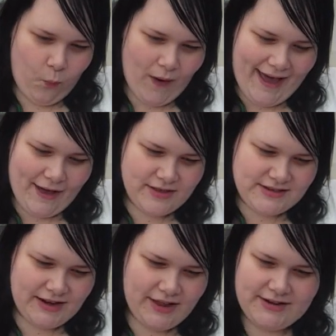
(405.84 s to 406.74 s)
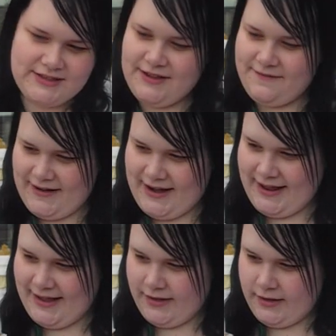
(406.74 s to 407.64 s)
Wow, there's a lot of stuff in
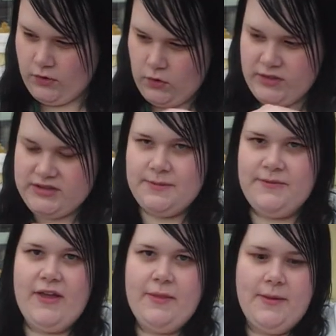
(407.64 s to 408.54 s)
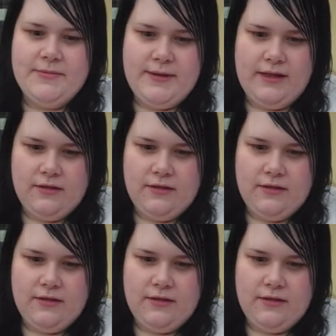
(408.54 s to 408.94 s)
here. Oh, there's stuff at the bottom